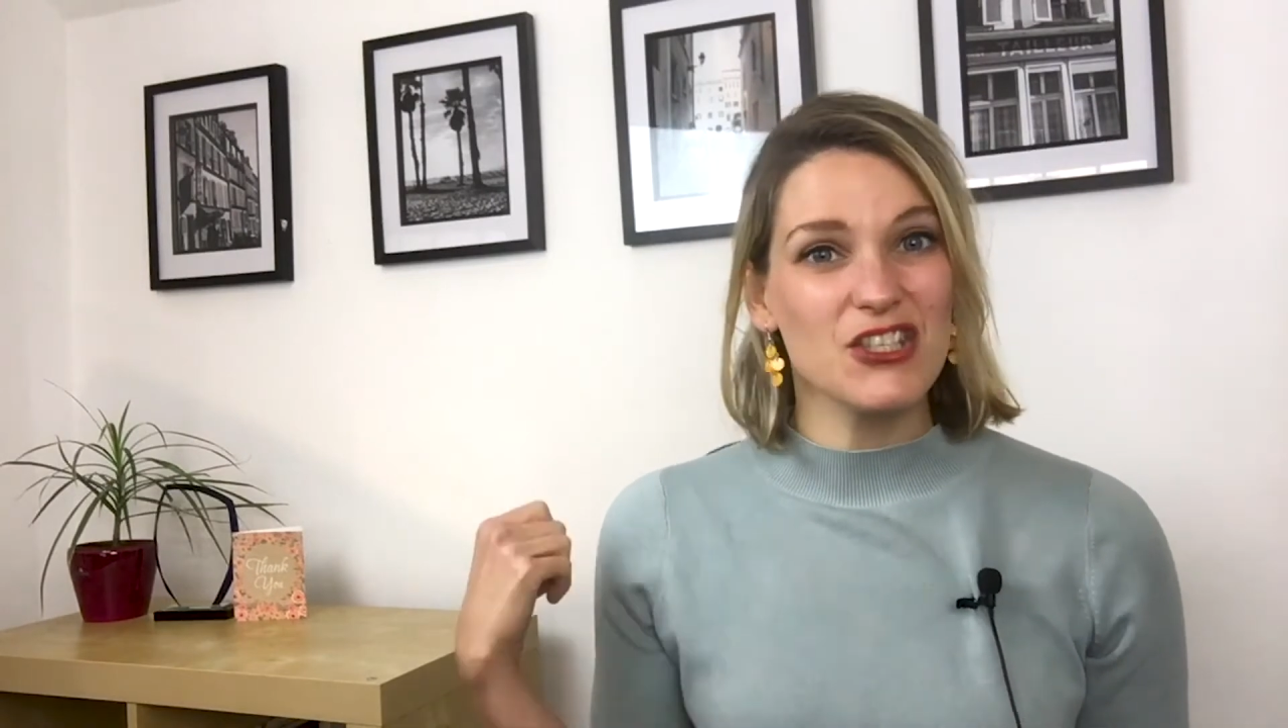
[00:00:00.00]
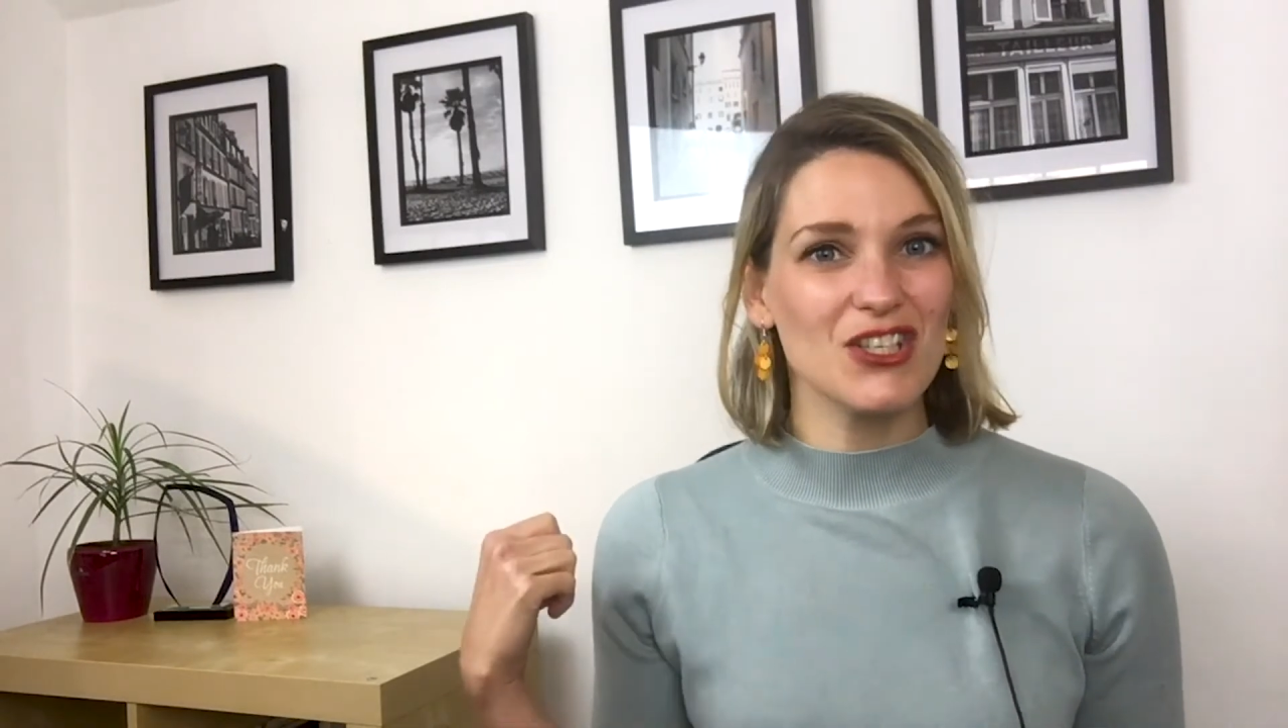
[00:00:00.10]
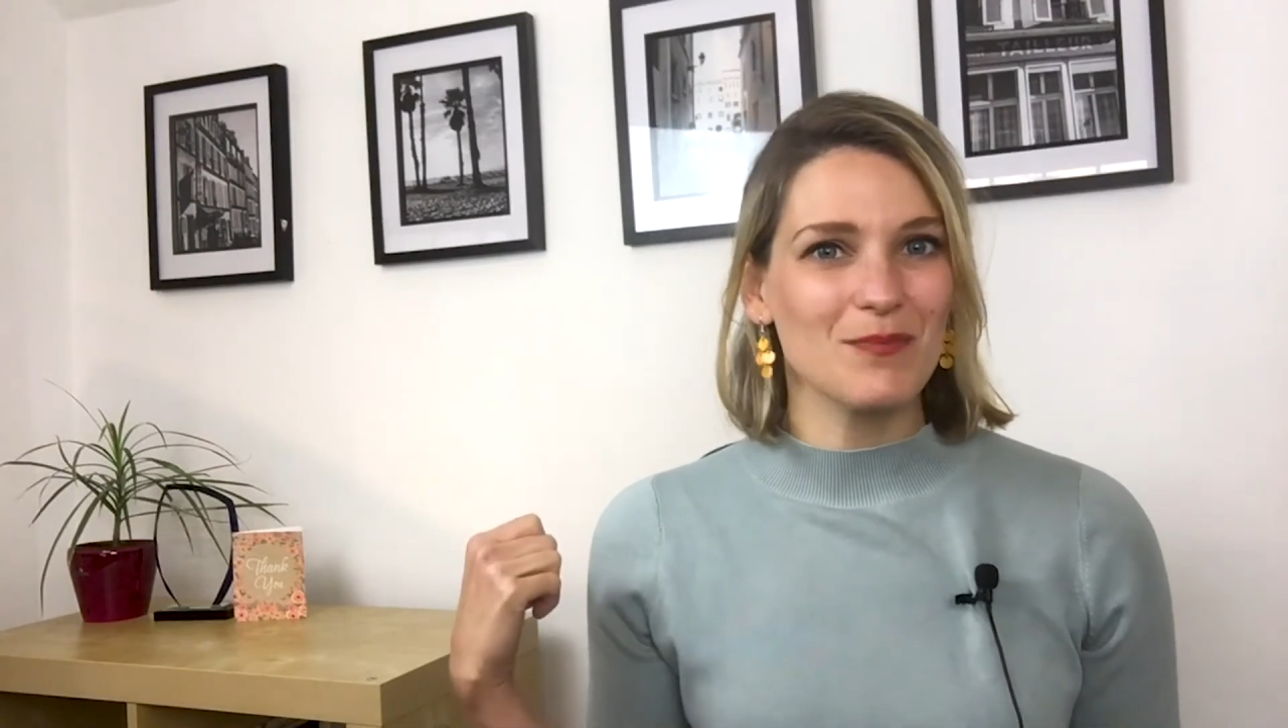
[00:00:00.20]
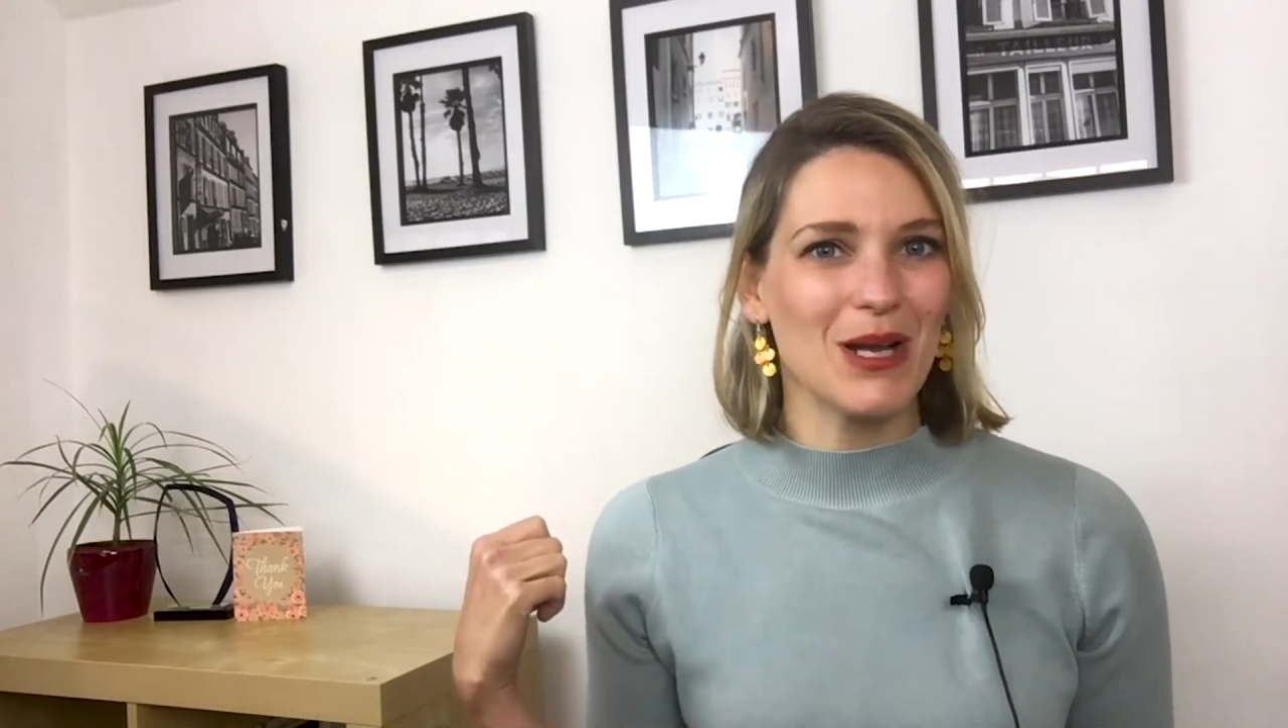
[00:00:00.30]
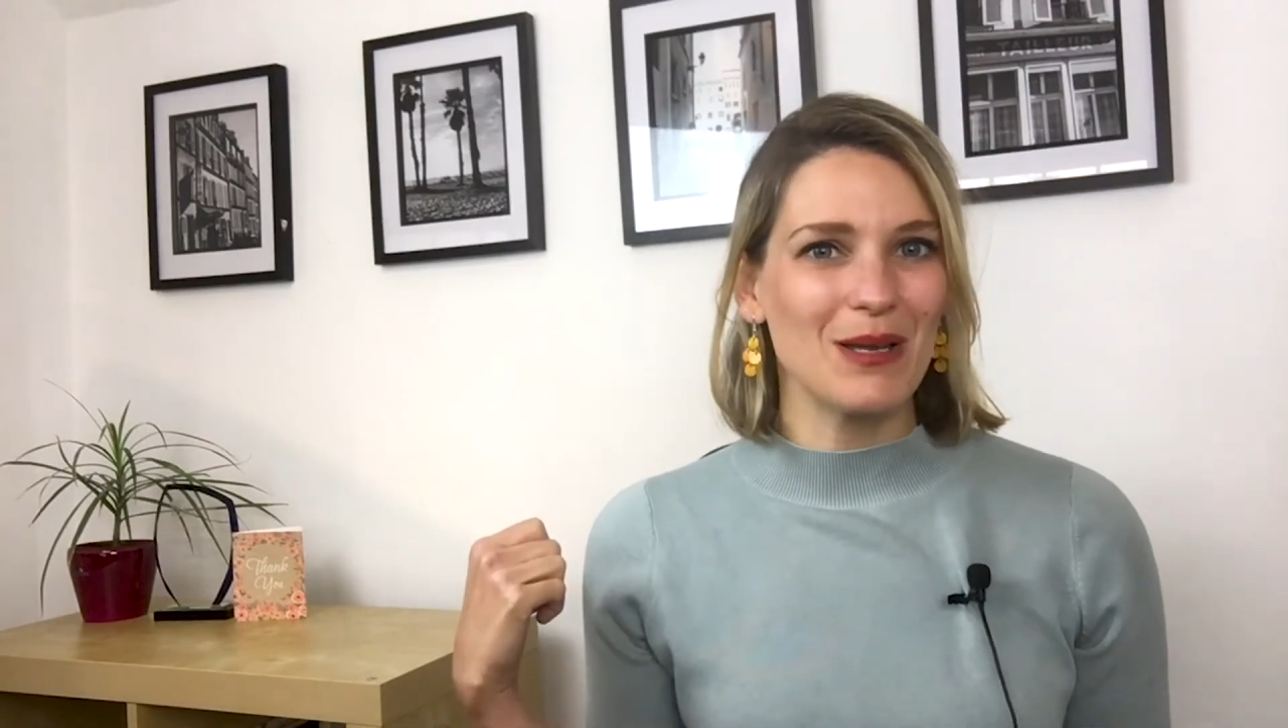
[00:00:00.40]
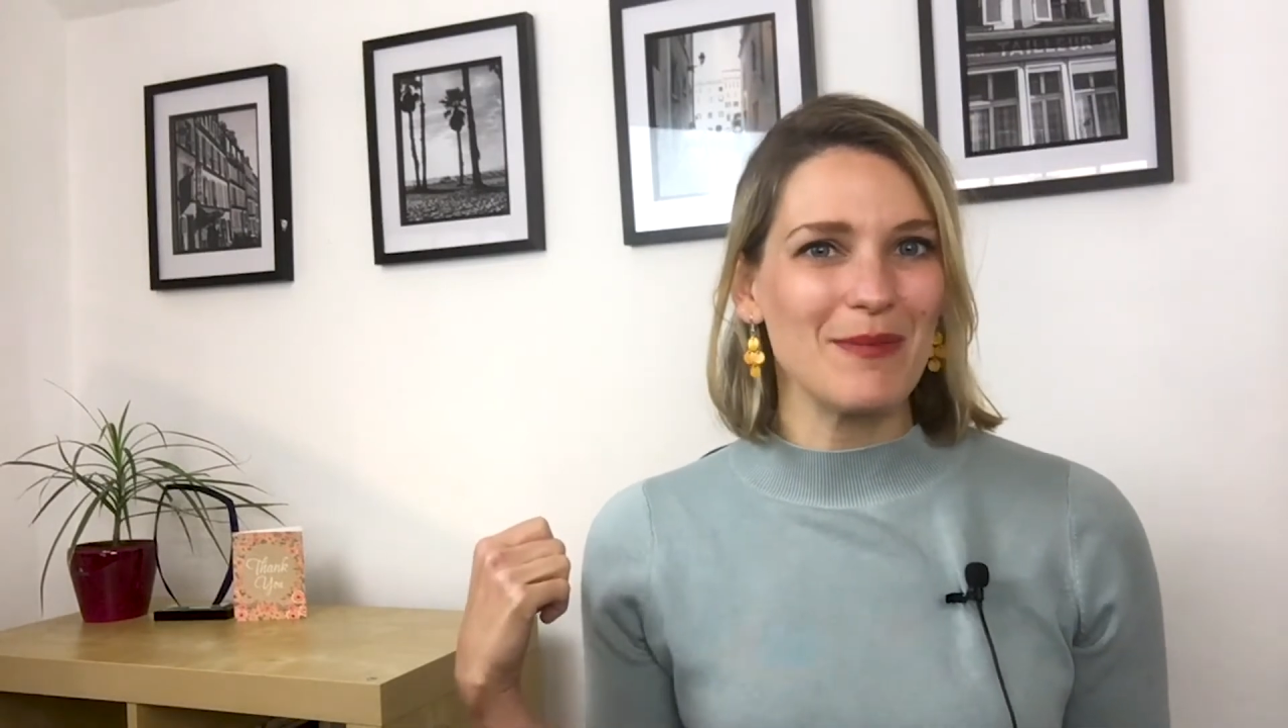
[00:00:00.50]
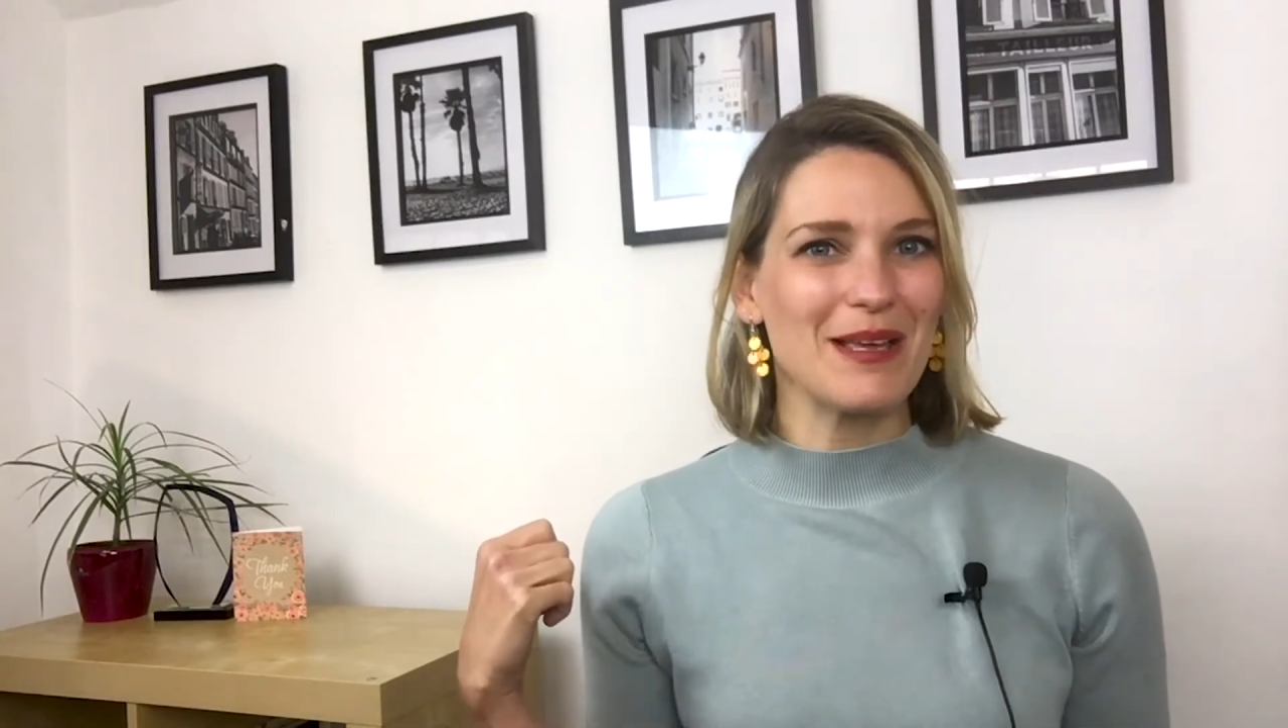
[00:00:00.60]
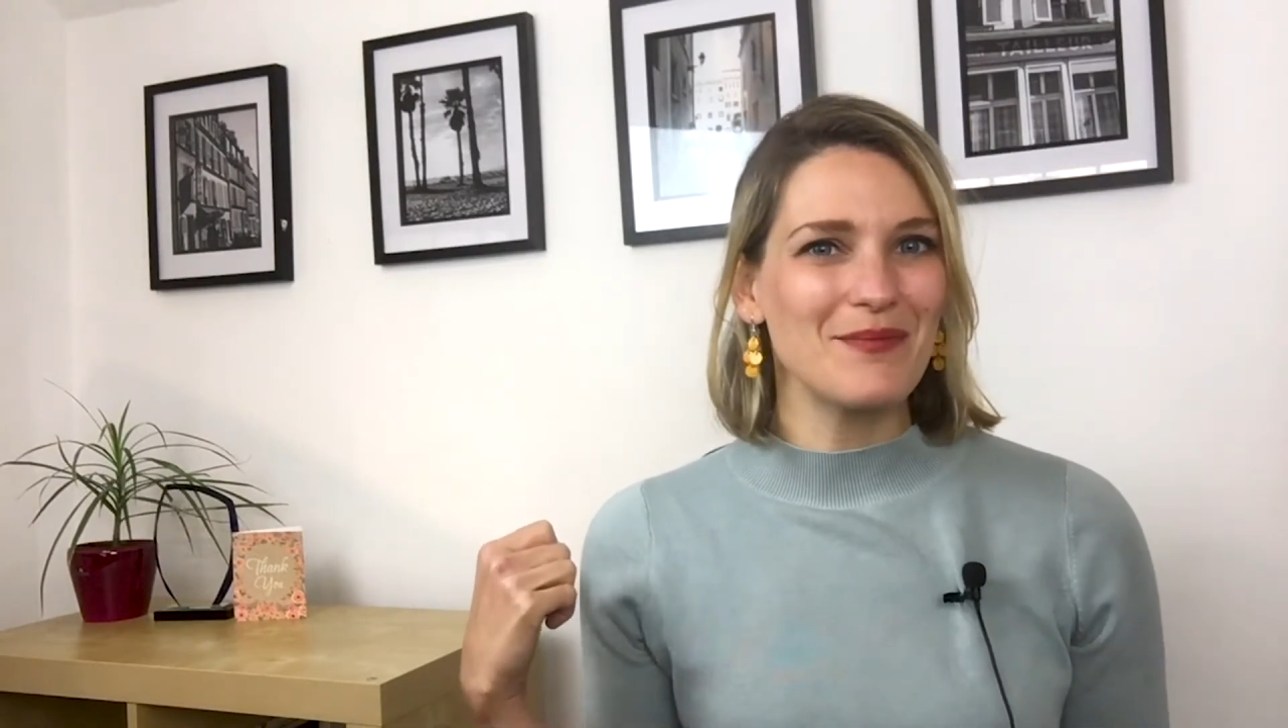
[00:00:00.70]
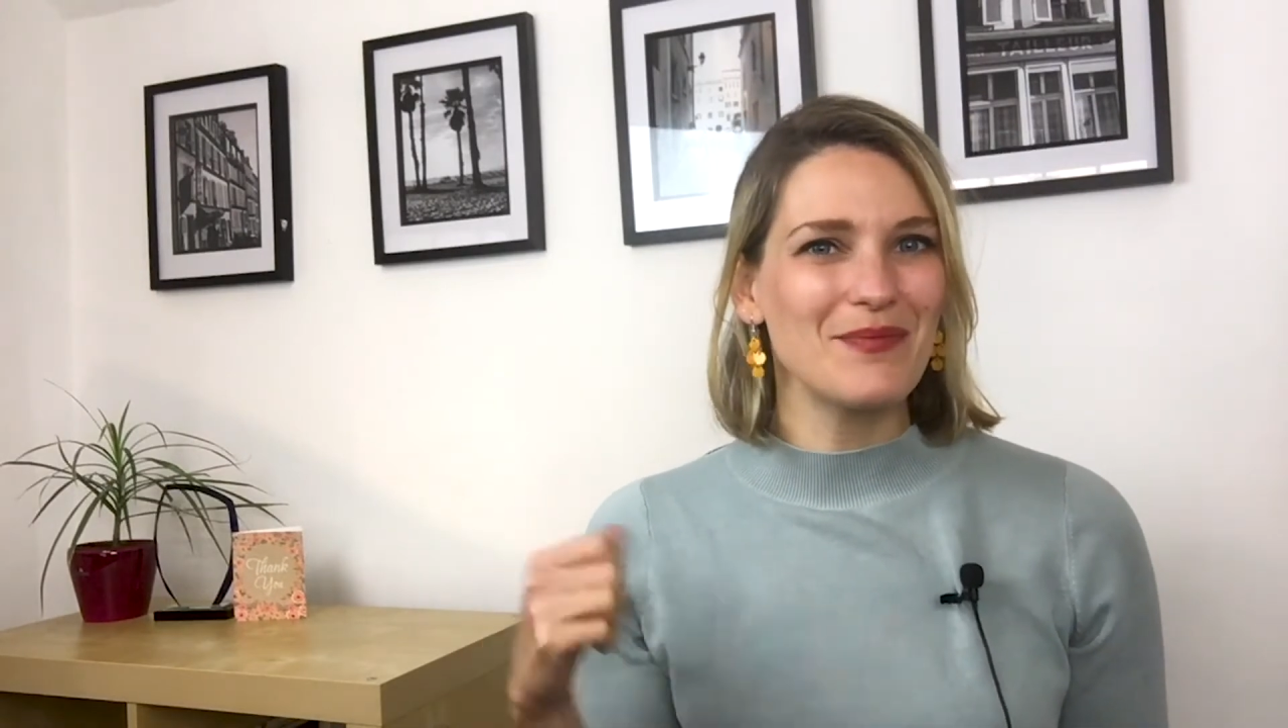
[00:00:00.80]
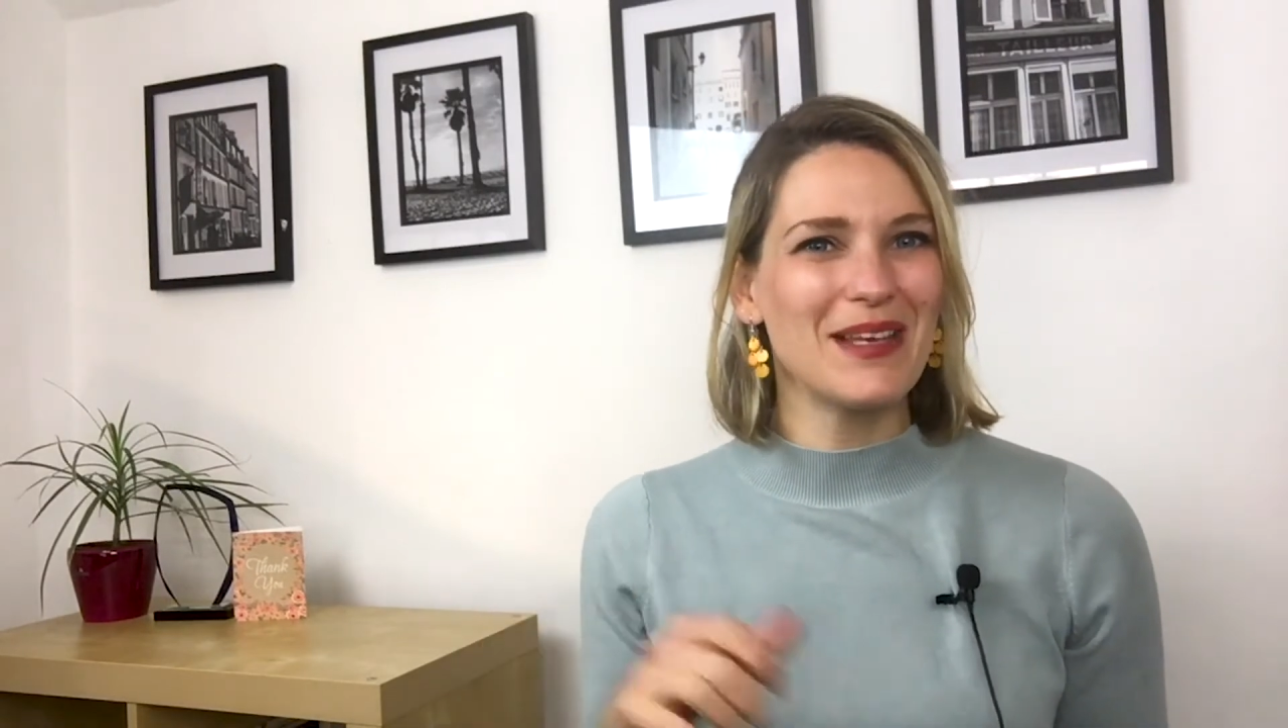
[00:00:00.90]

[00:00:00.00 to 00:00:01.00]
just behind me.